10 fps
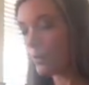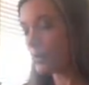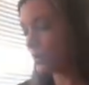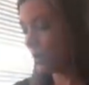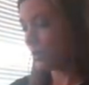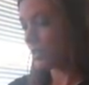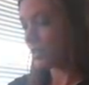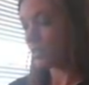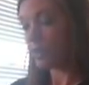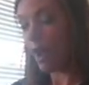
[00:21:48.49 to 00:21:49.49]
so this
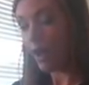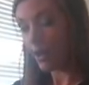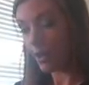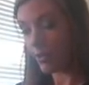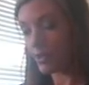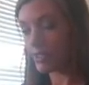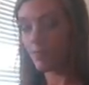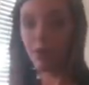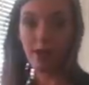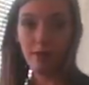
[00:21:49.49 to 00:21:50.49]
is not going to
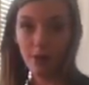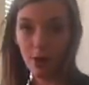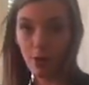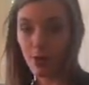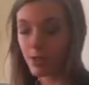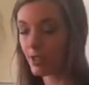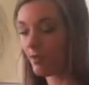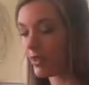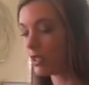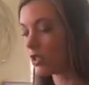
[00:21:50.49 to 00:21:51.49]
be for your person
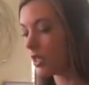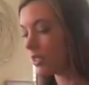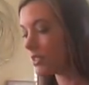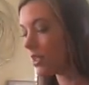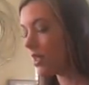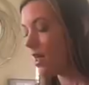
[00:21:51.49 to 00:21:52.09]
of interest.